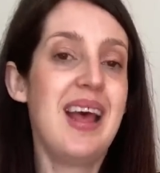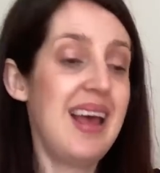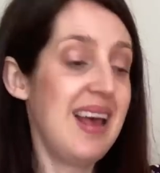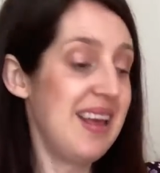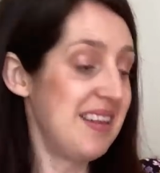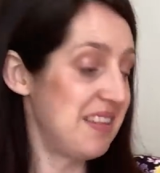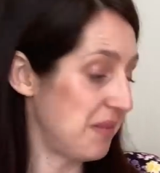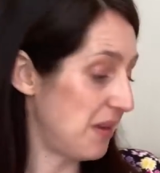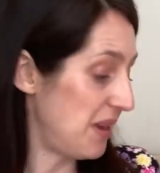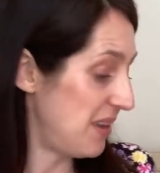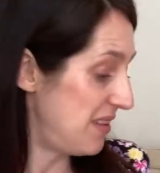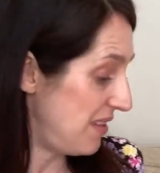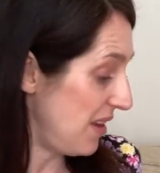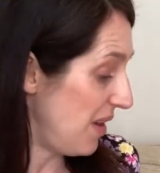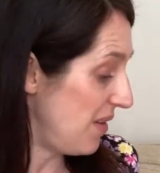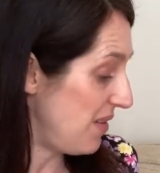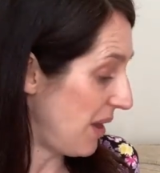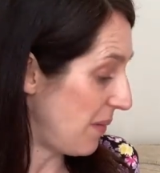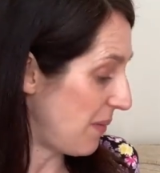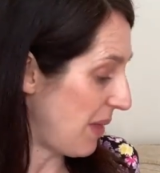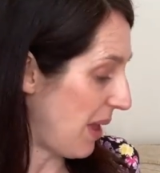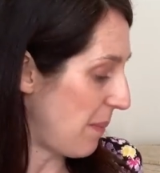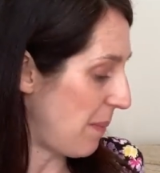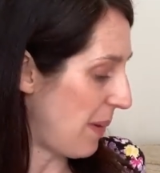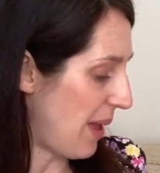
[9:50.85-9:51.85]
So I sewed
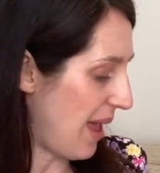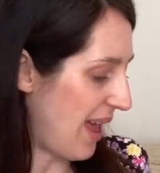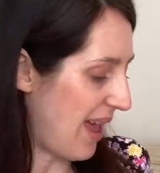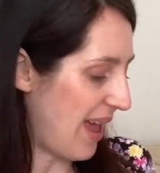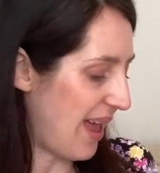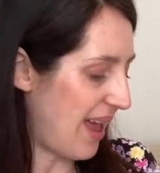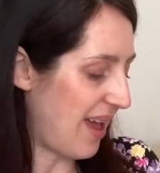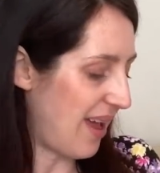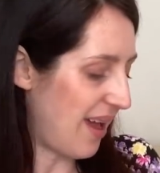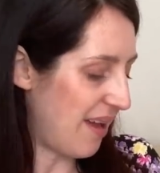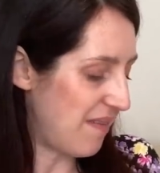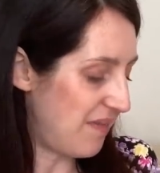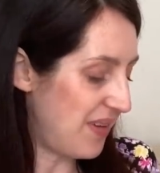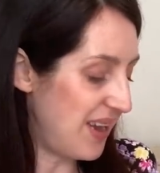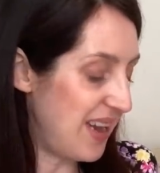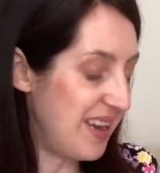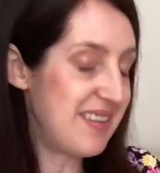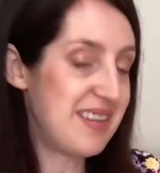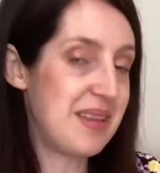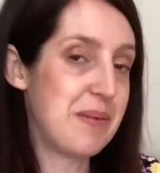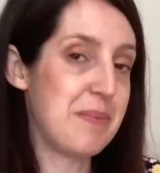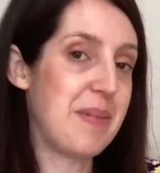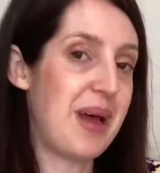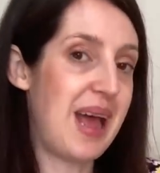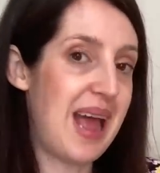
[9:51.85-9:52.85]
up that pair. I finished
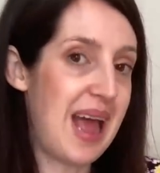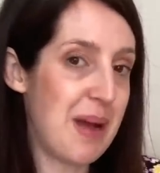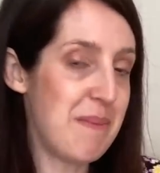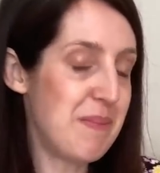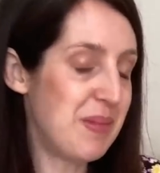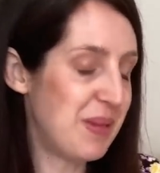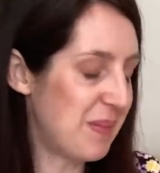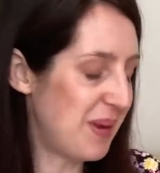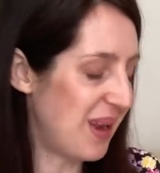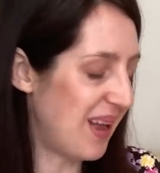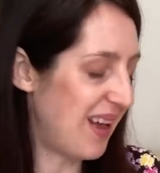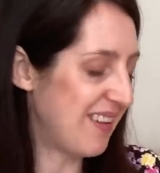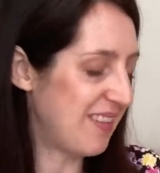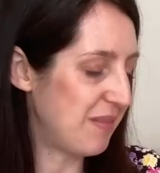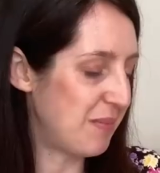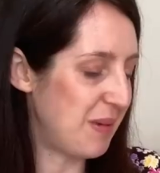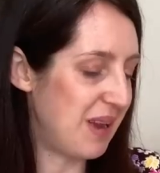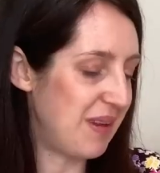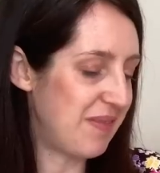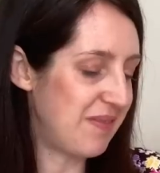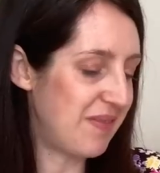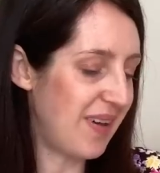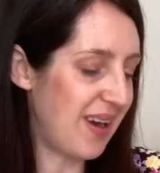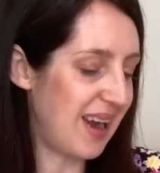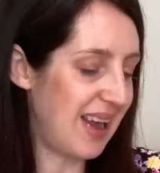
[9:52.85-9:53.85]
them, I hemmed them last
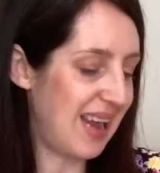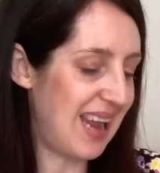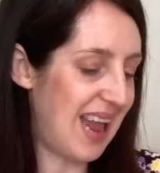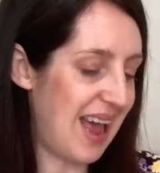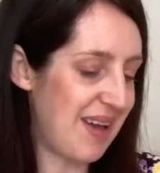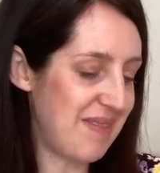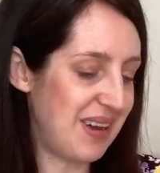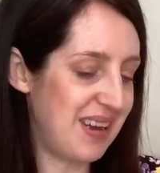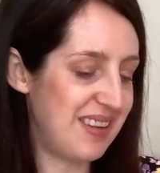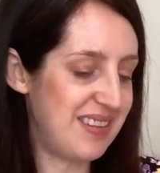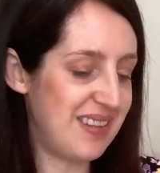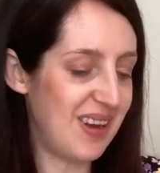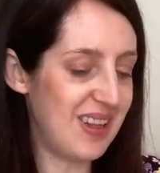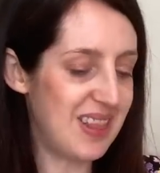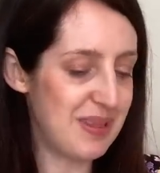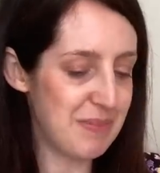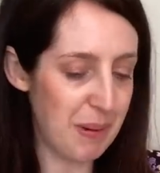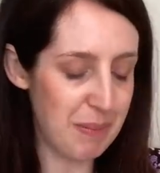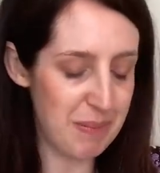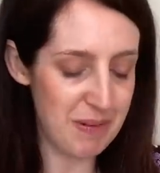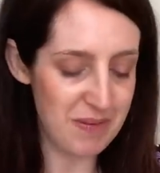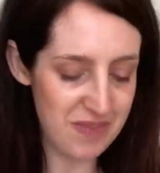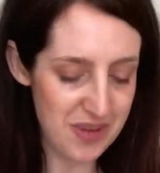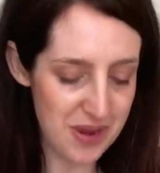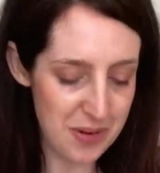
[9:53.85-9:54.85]
week finally, having sewed them
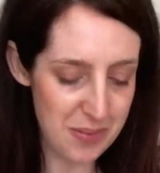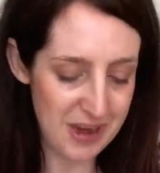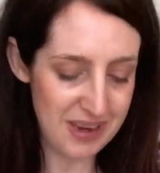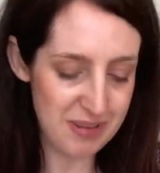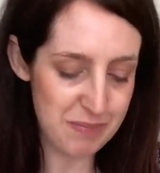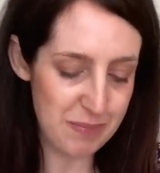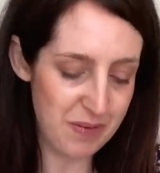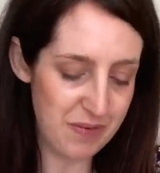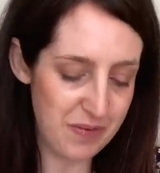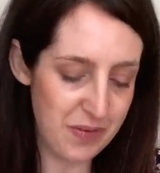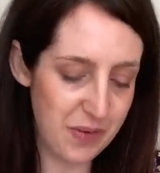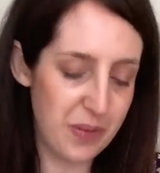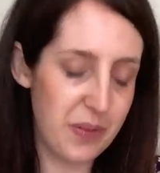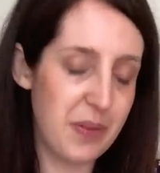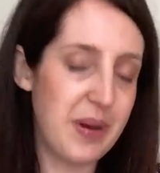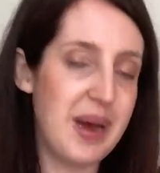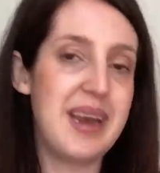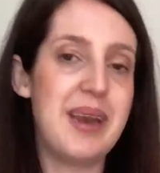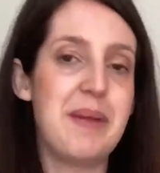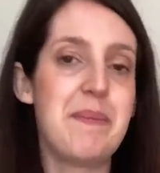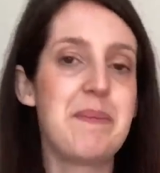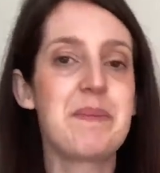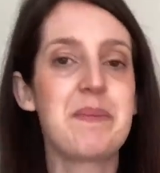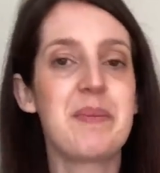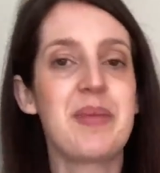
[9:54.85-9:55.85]
up a few weeks before,
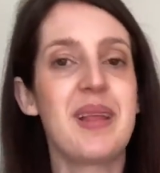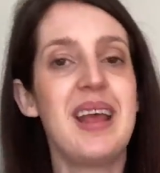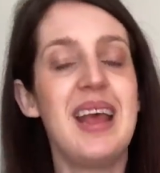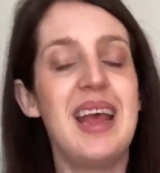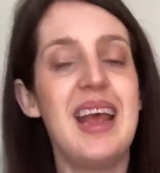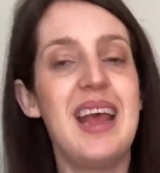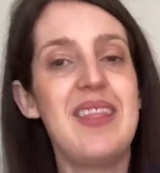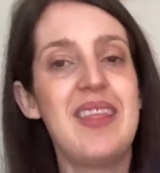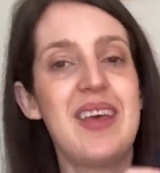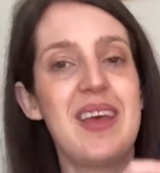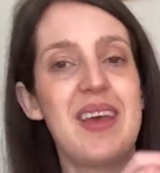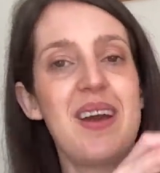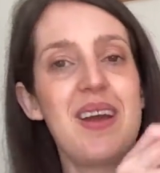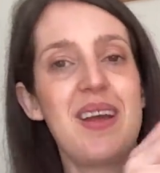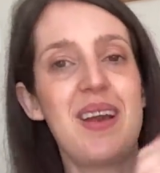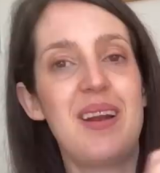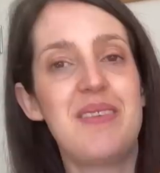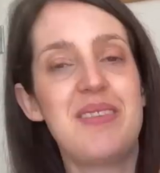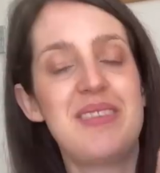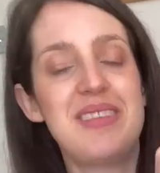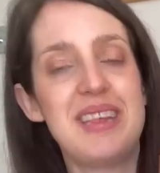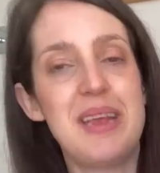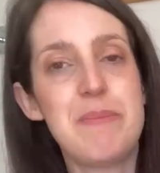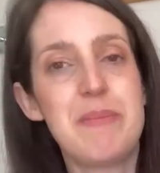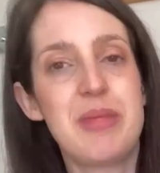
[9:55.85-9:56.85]
and here they are. I'll
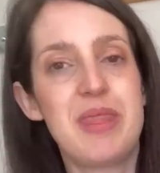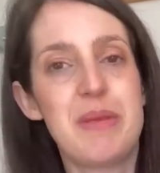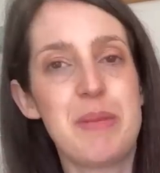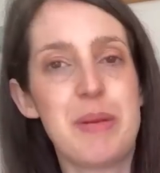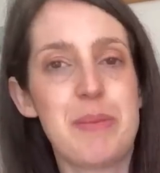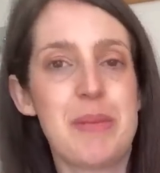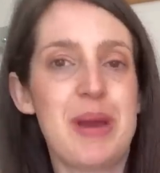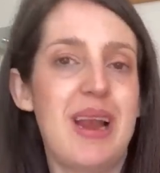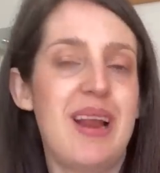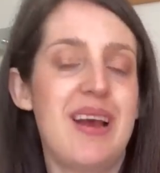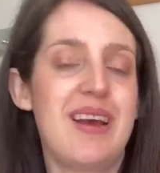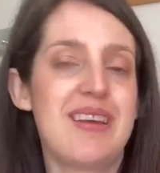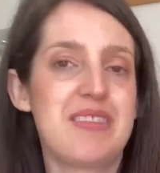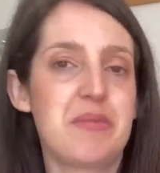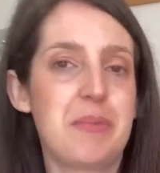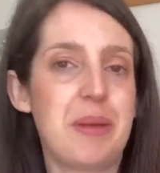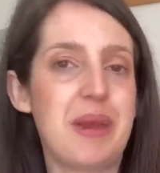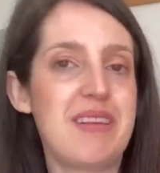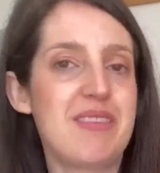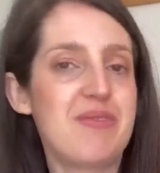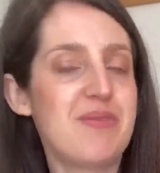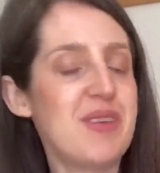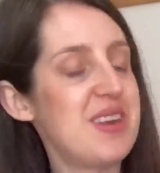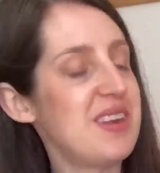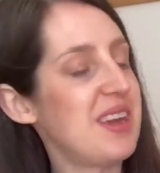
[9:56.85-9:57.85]
have seen them in my last
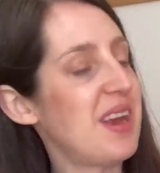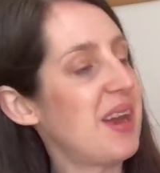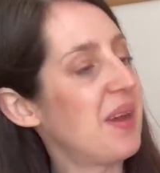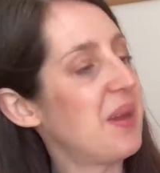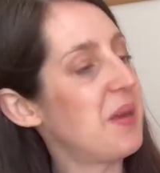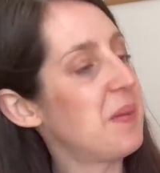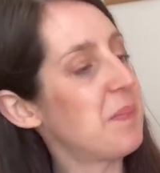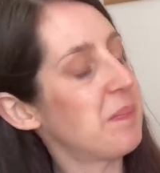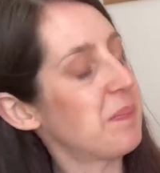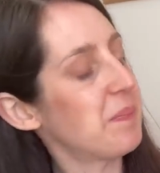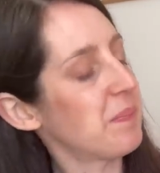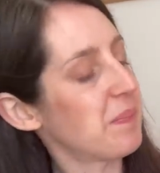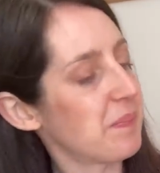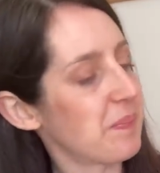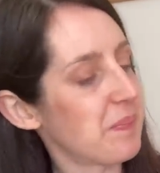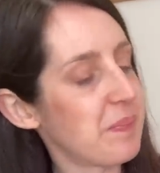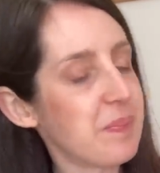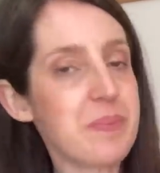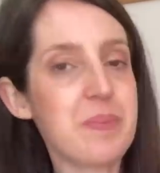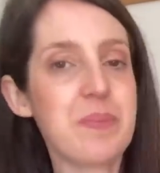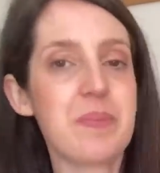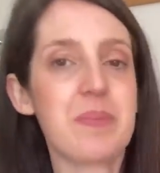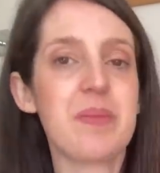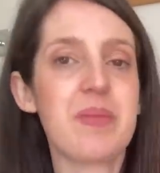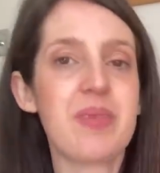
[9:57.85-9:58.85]
week's video.
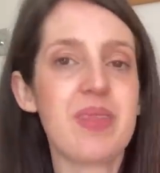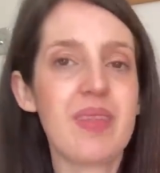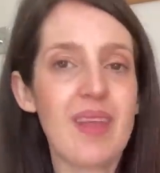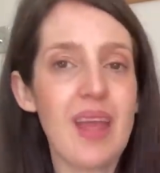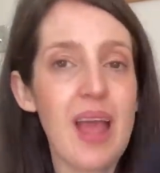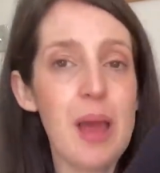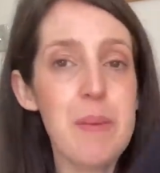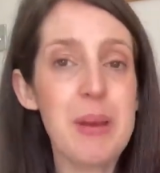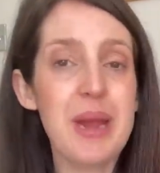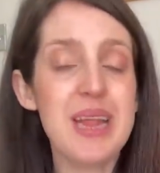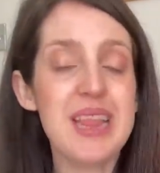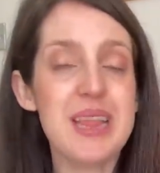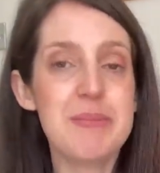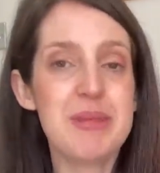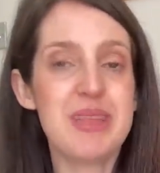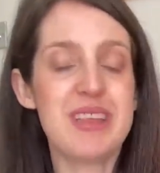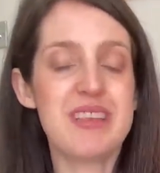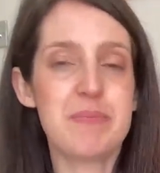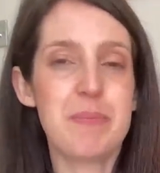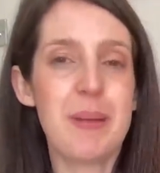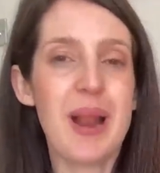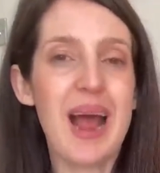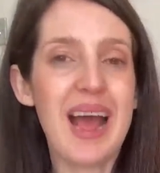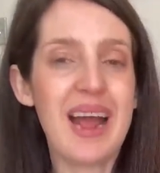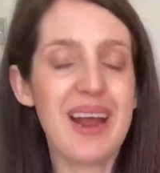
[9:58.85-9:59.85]
I made them this
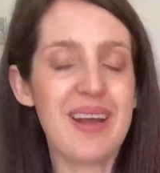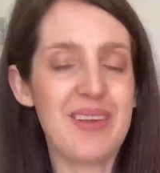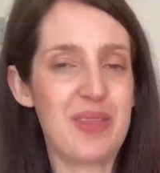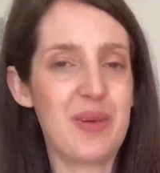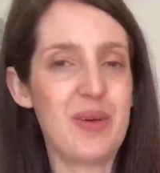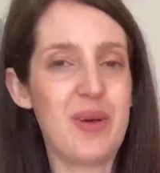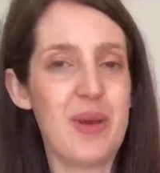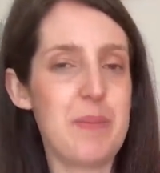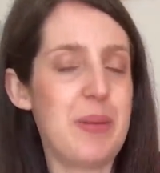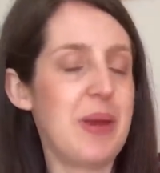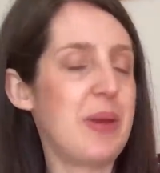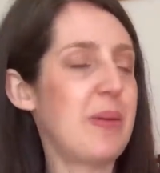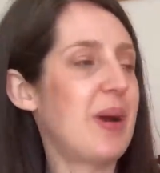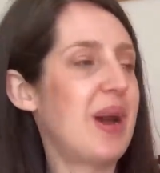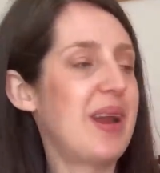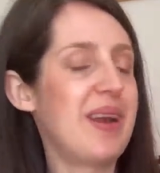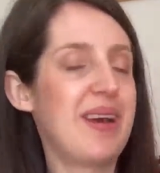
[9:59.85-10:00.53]
black. I thought it would be quite a